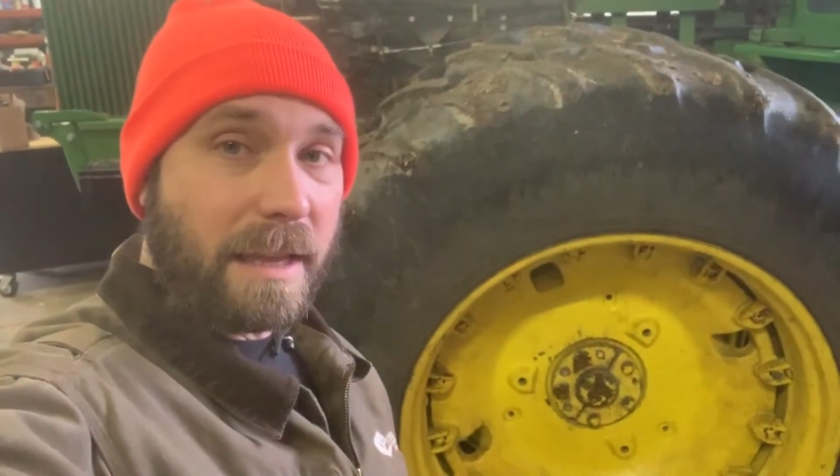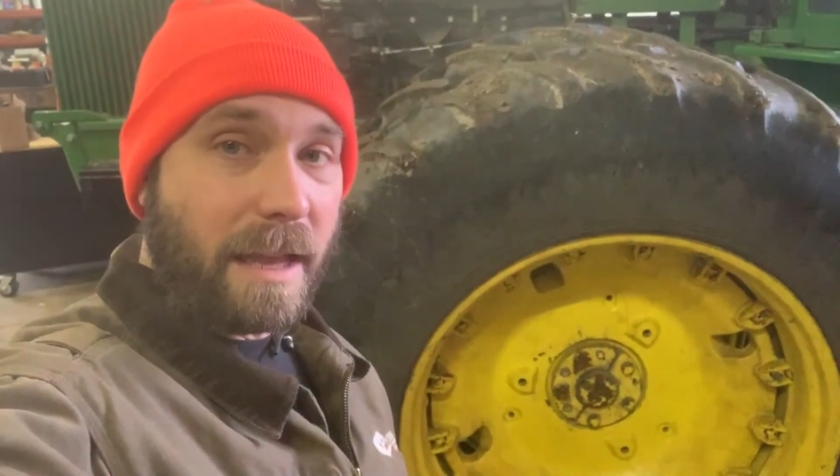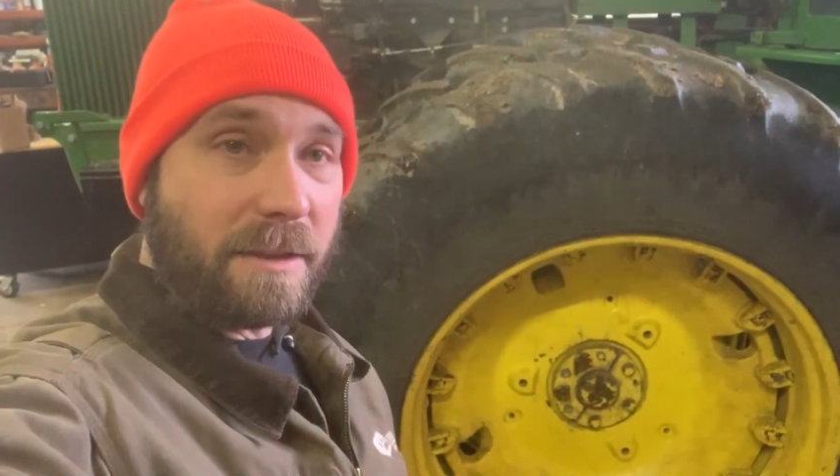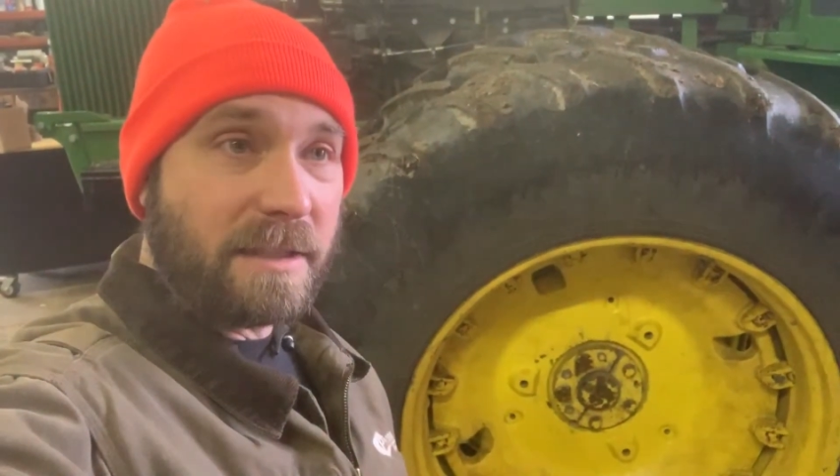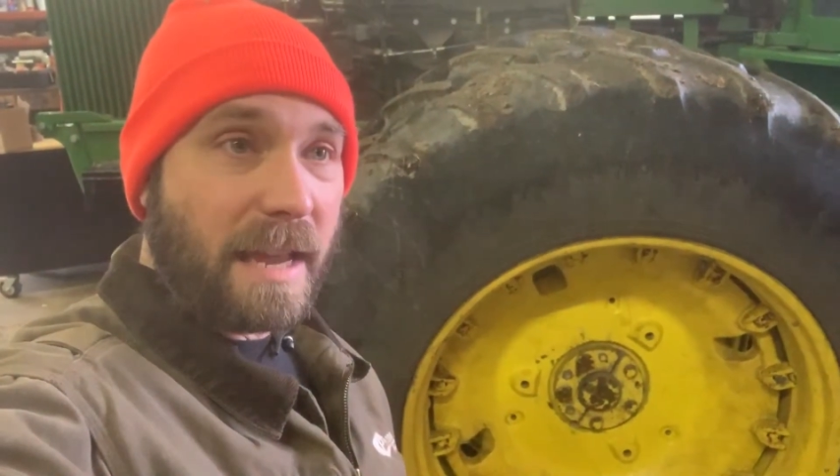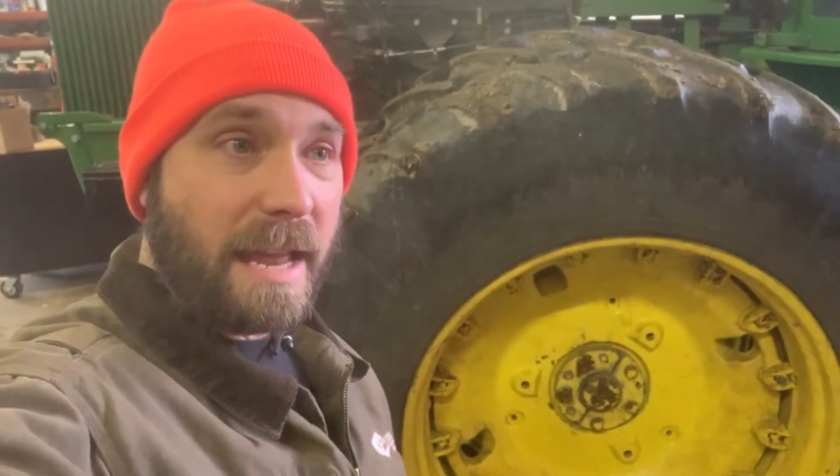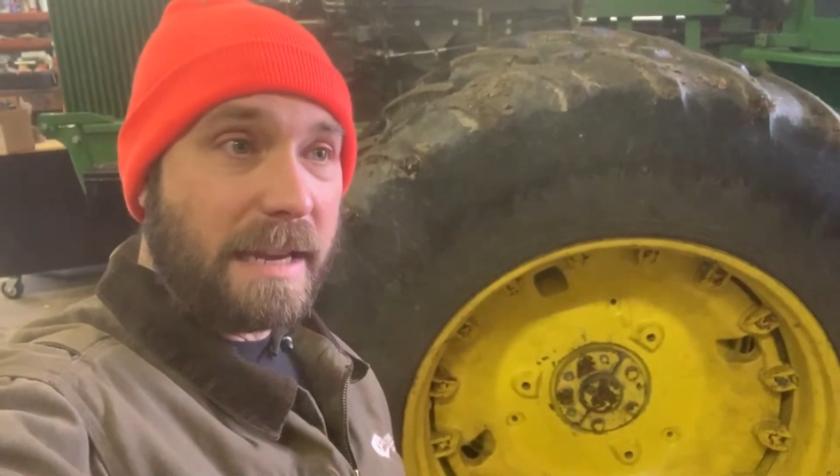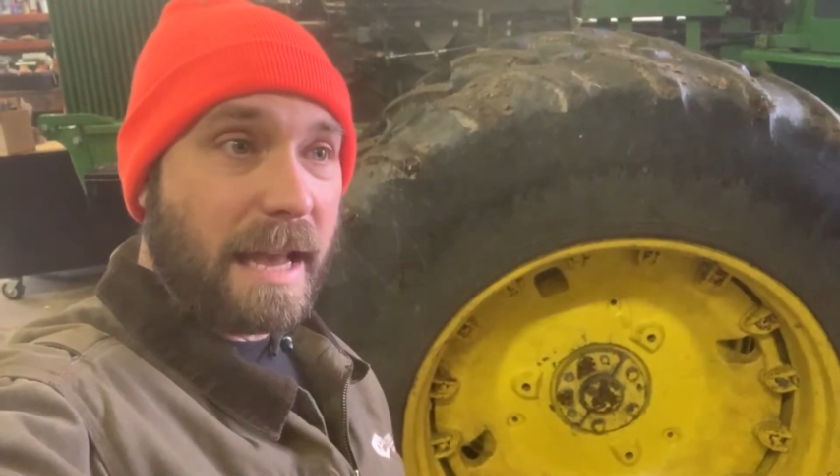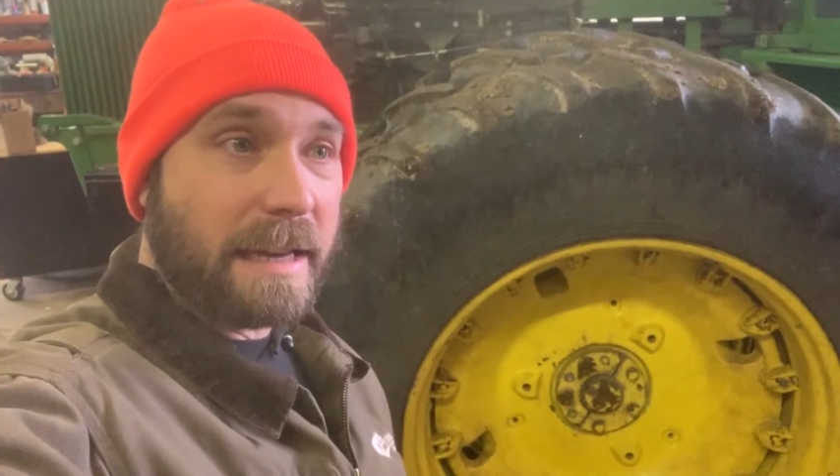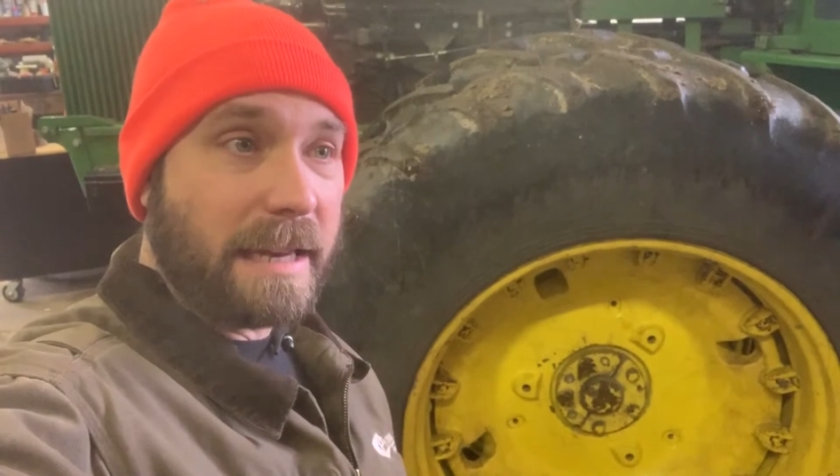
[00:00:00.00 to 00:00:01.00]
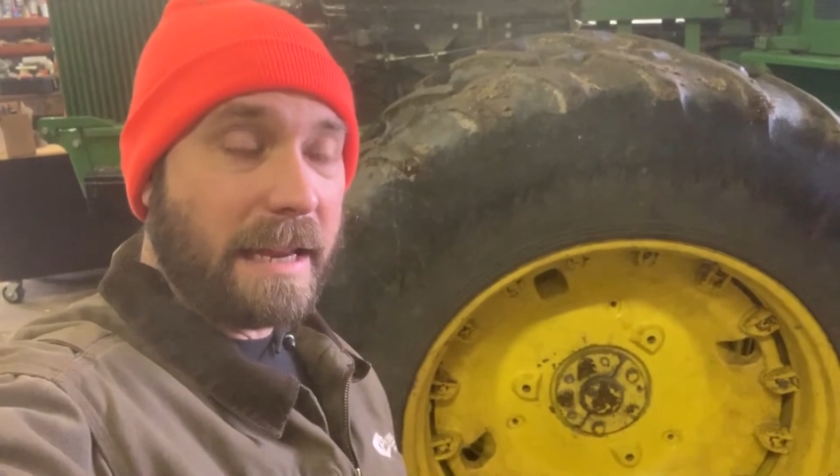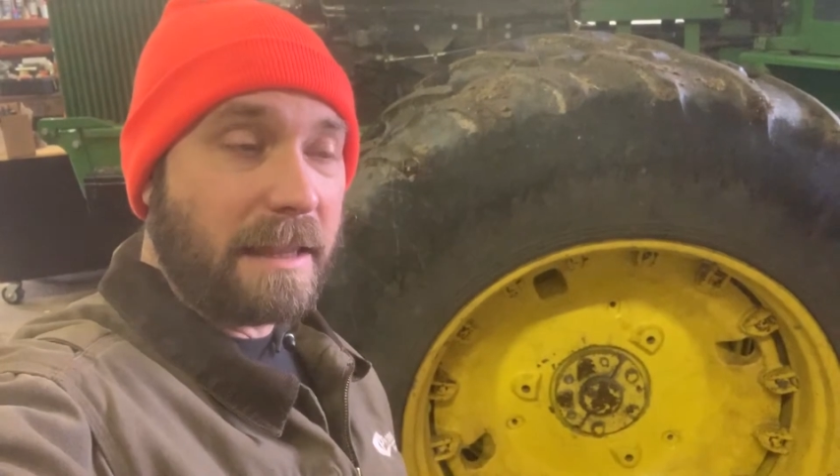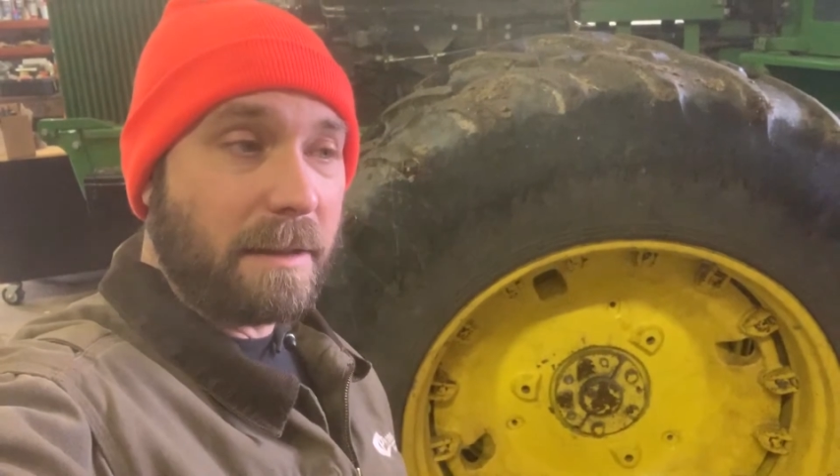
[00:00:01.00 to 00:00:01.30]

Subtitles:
the other side. You got to take